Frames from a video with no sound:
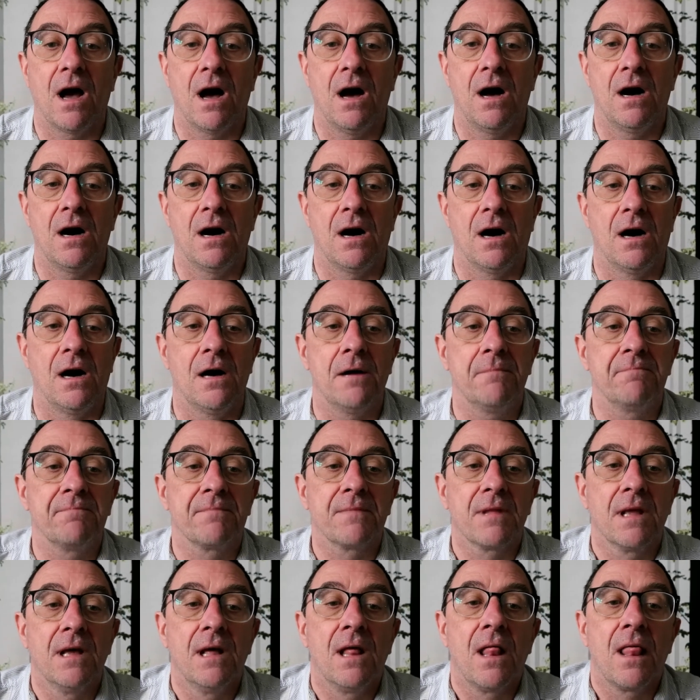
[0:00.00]
are
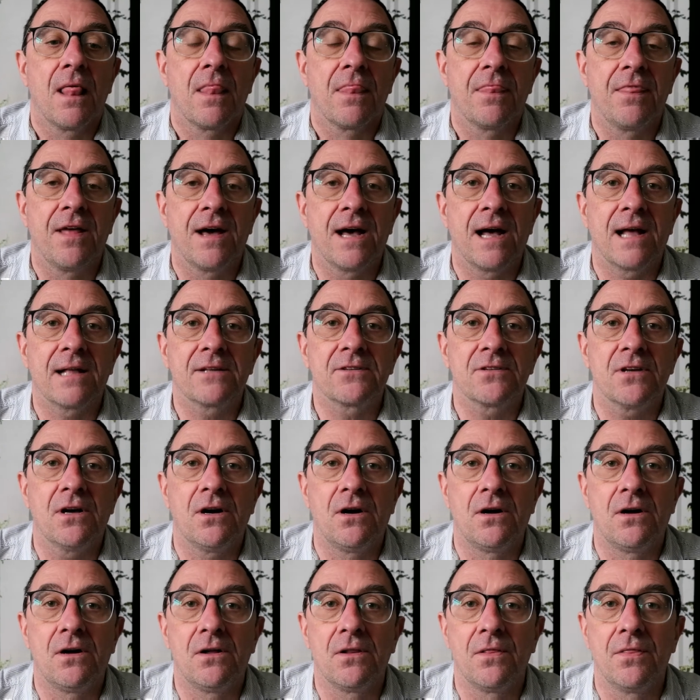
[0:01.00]
that
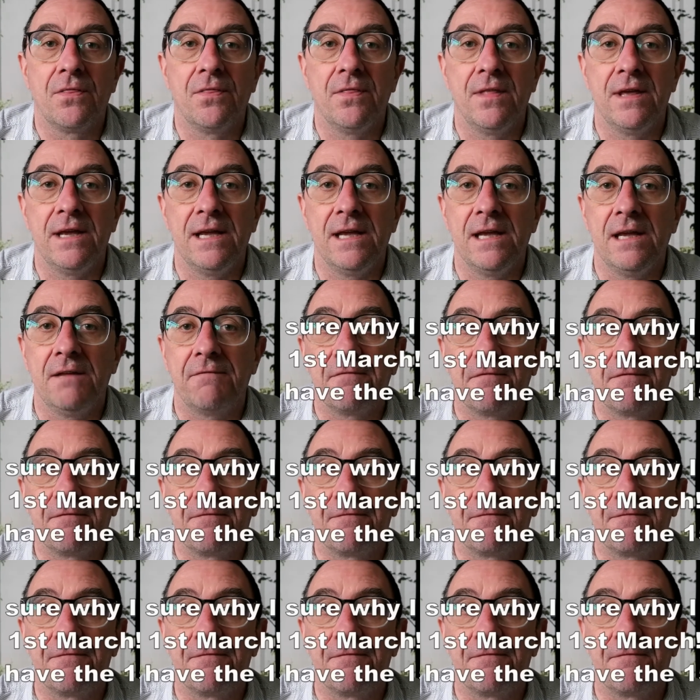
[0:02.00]
on the